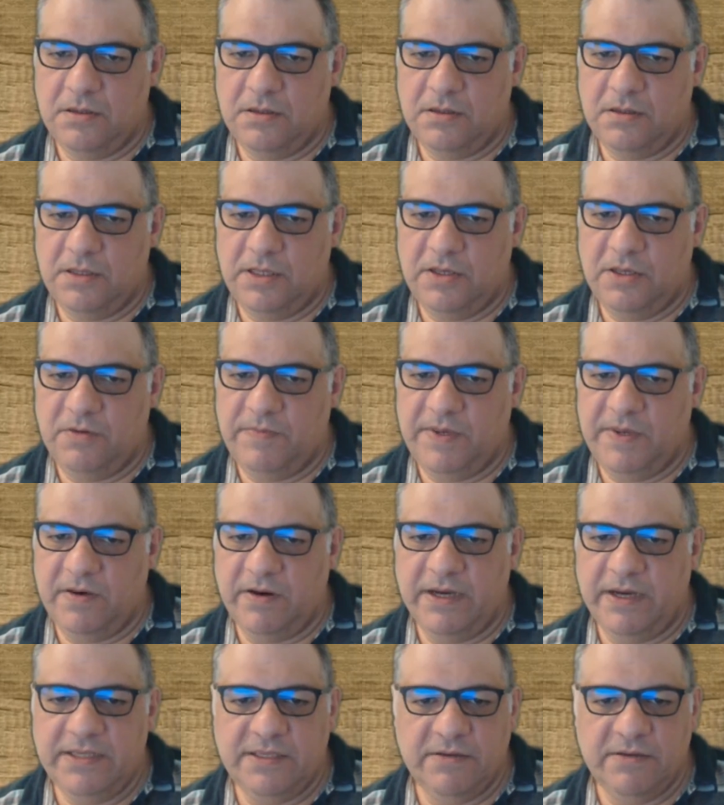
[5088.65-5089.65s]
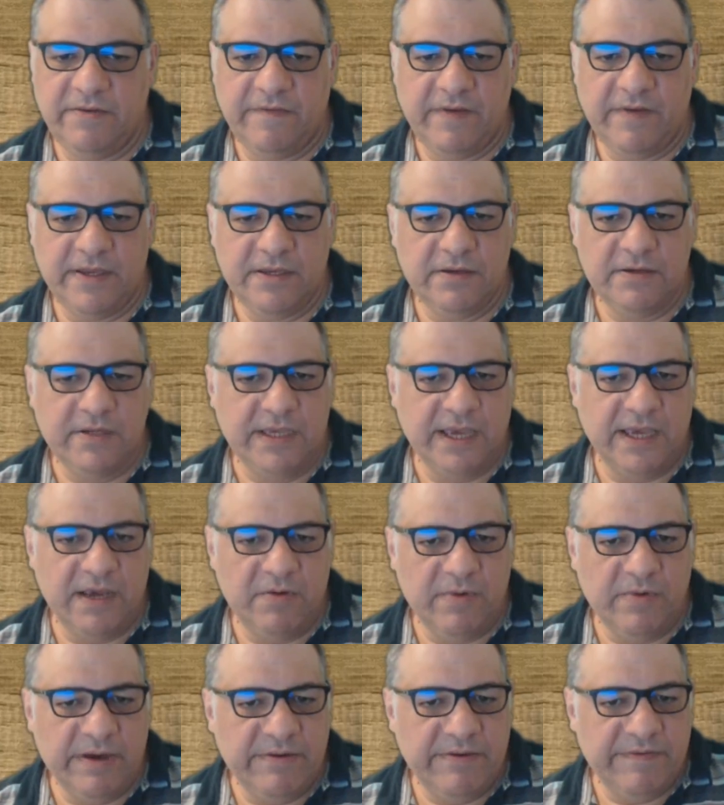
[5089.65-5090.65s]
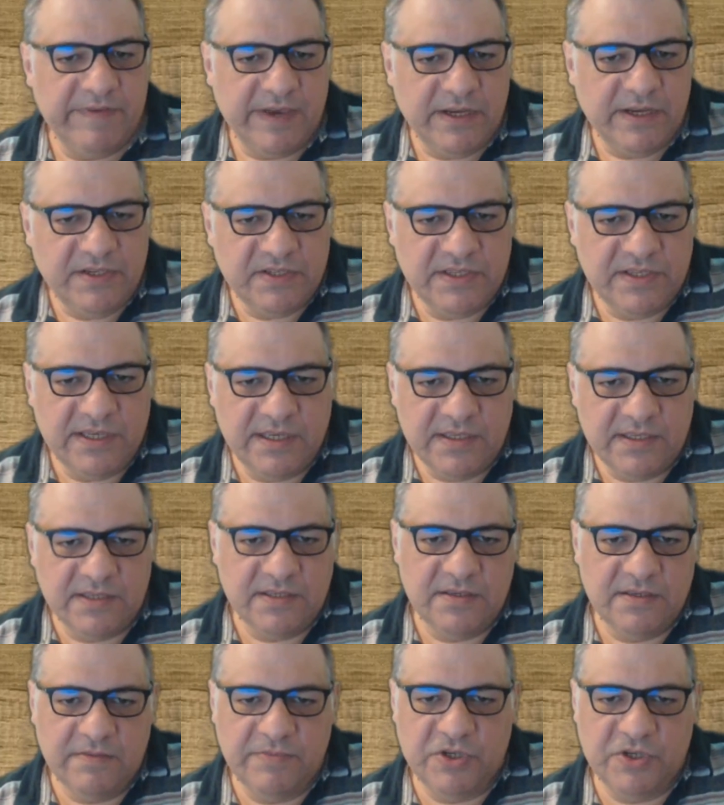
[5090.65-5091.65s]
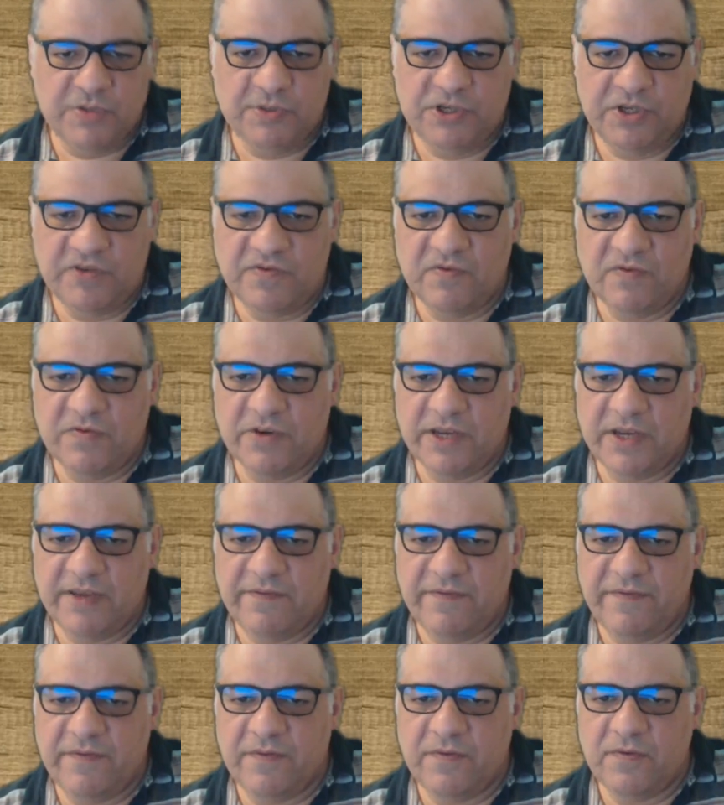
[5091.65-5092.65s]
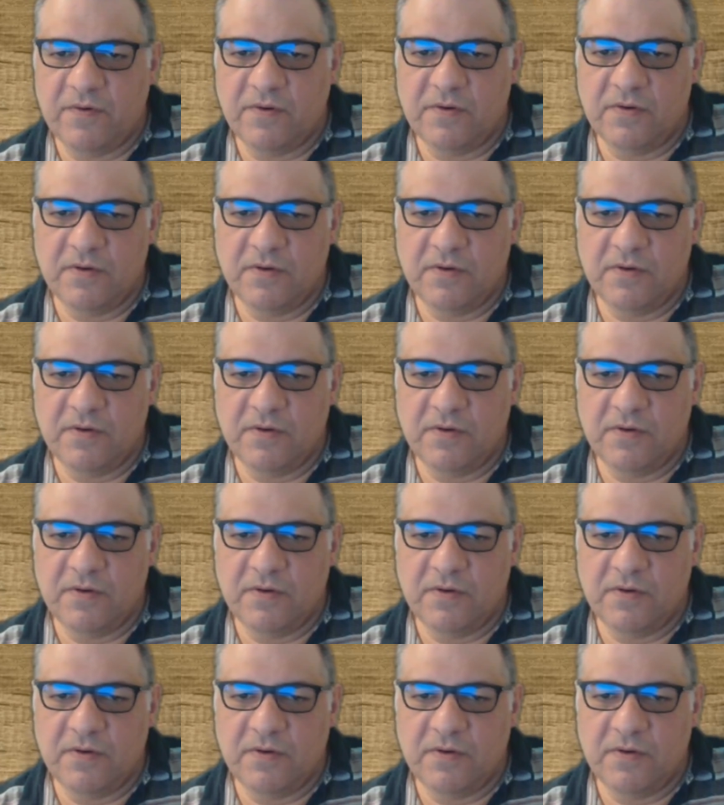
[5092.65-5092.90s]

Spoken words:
It would be ideal if I could get away with h6, bishop h4, rook f4.